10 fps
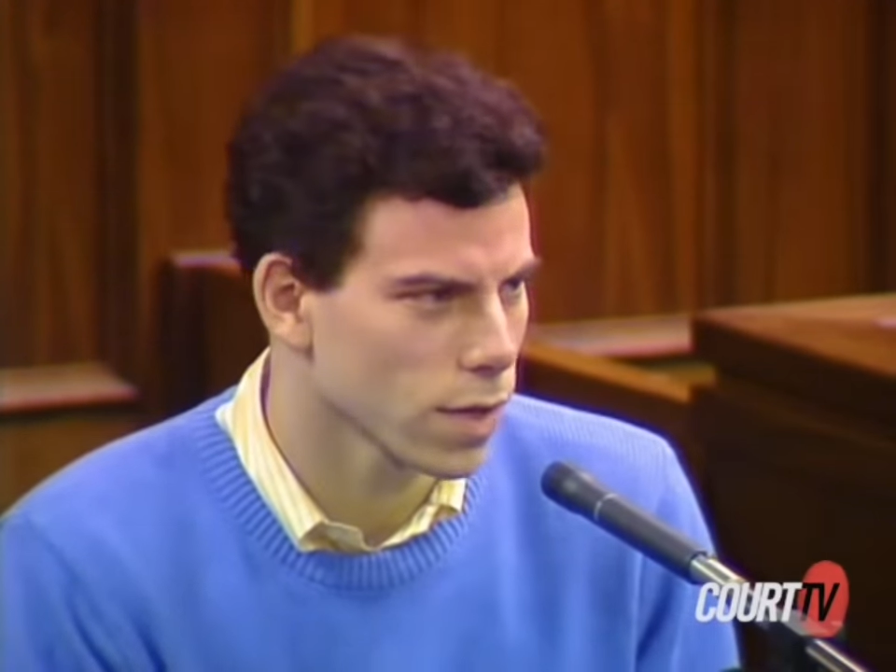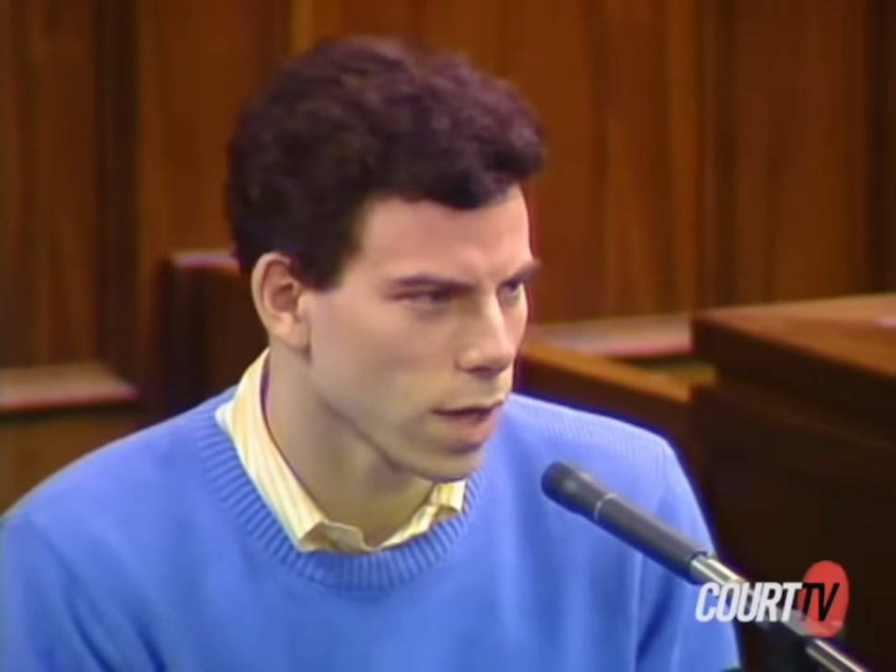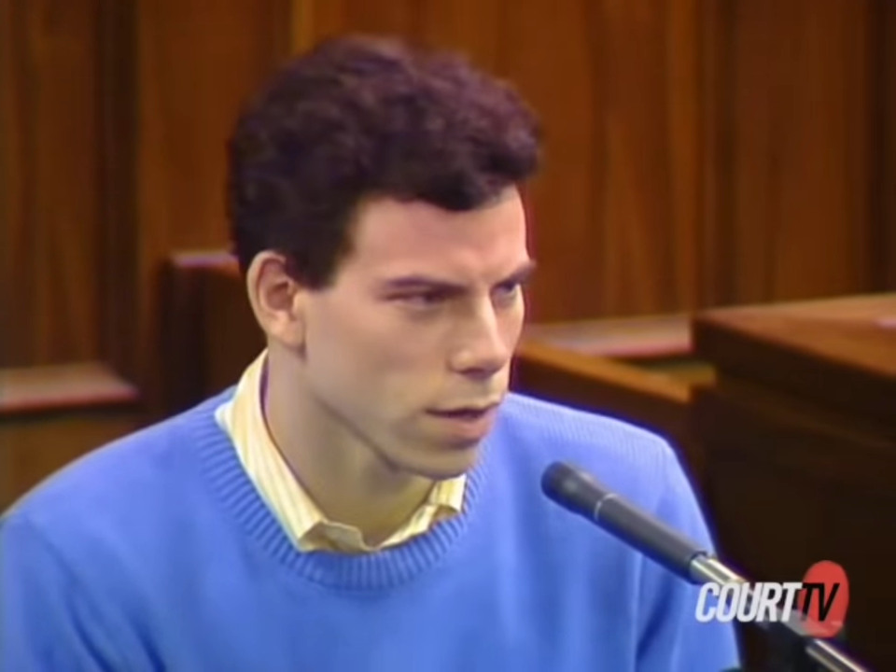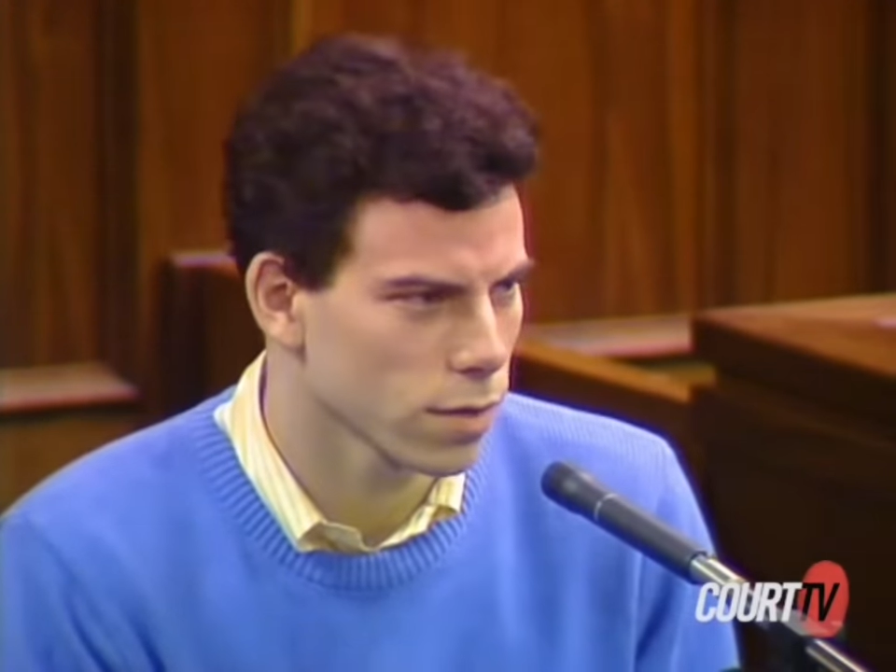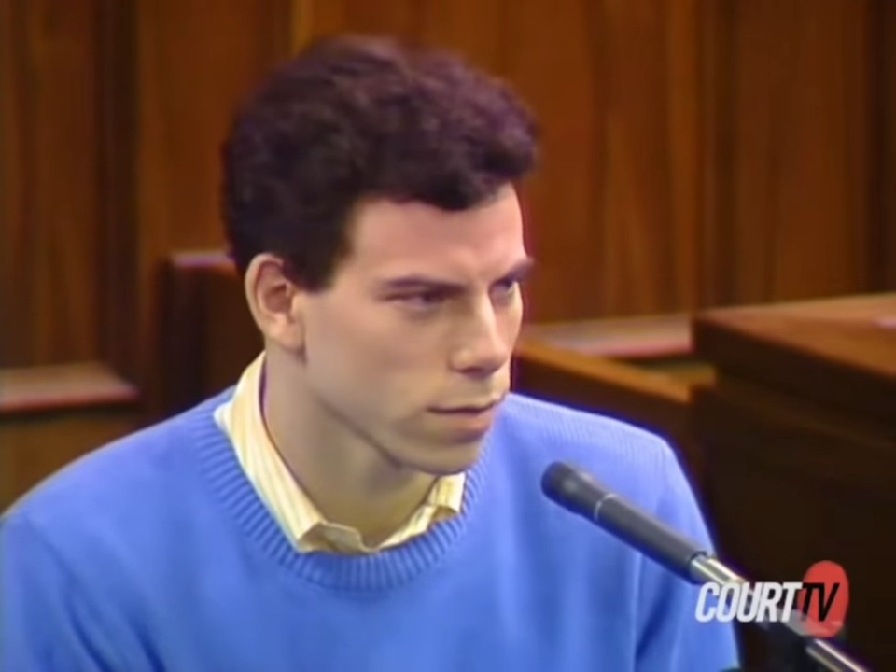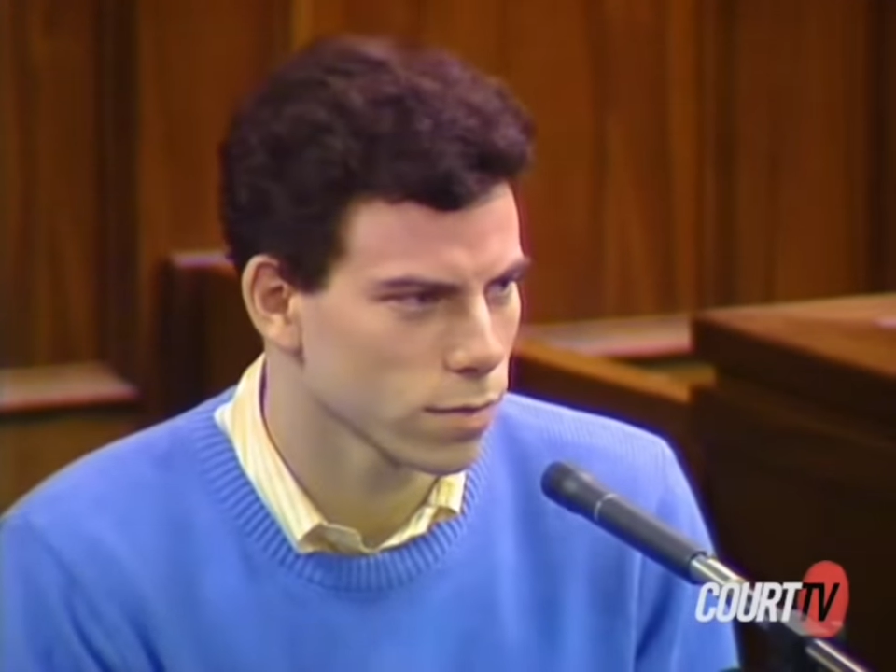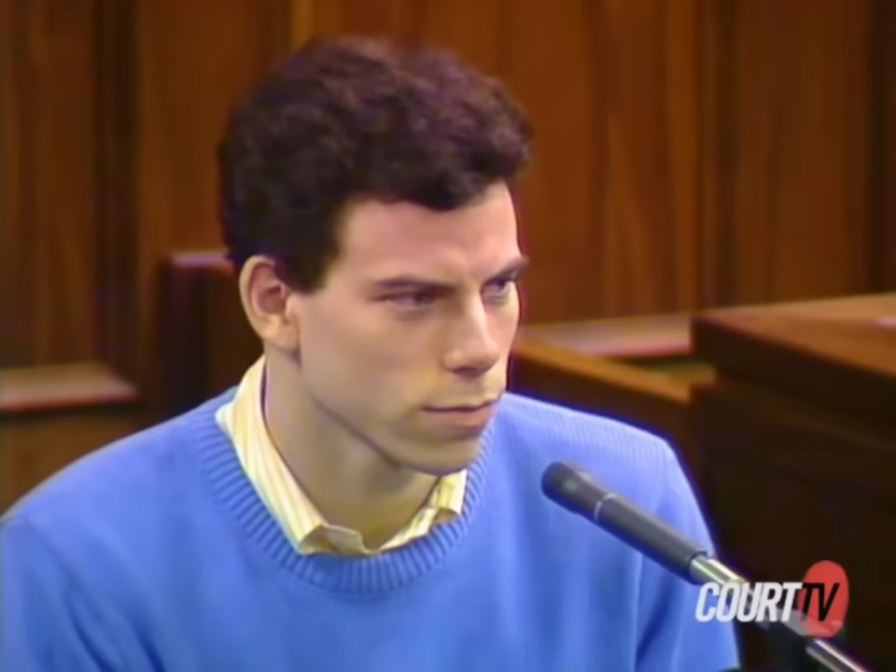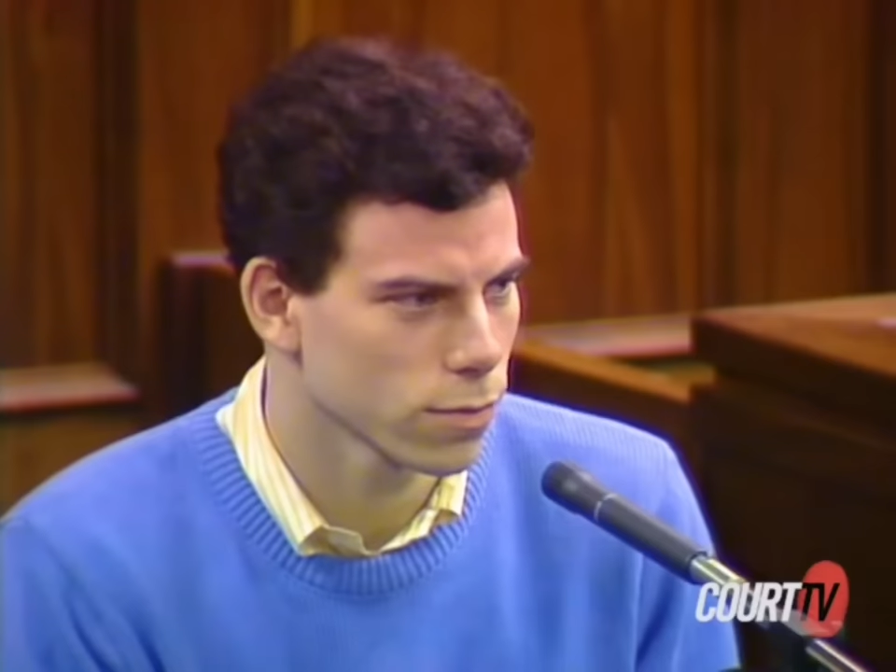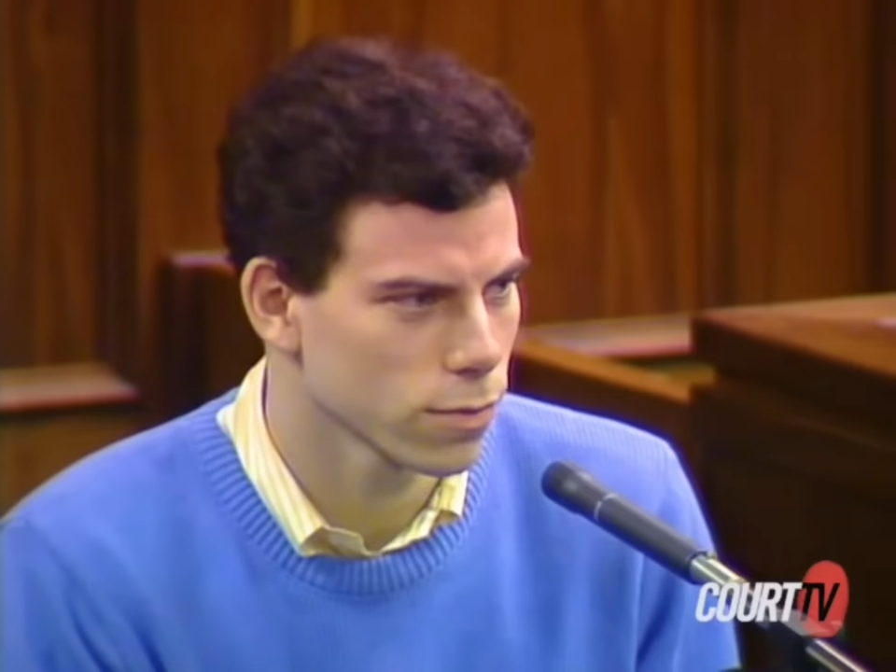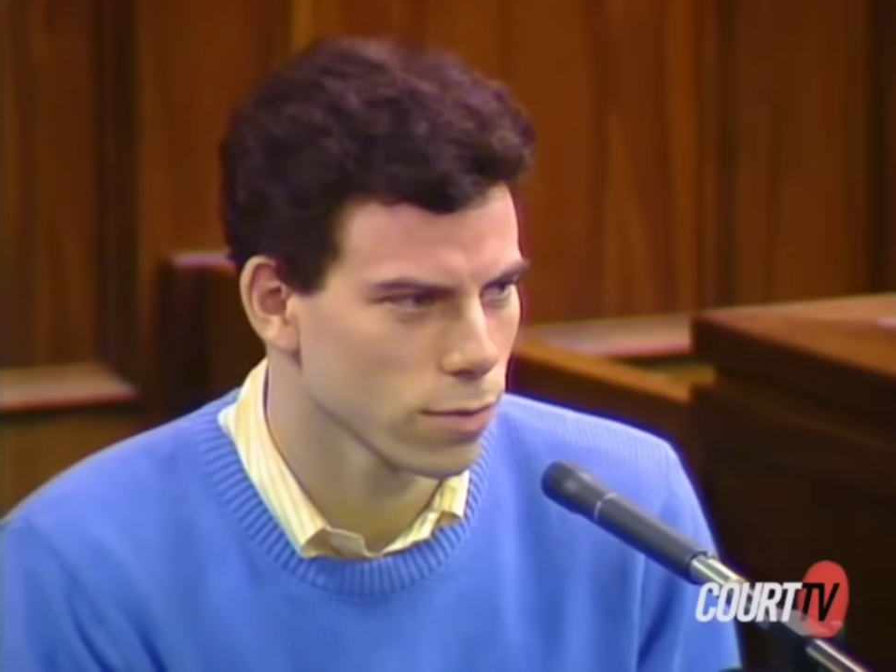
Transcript: Lyle for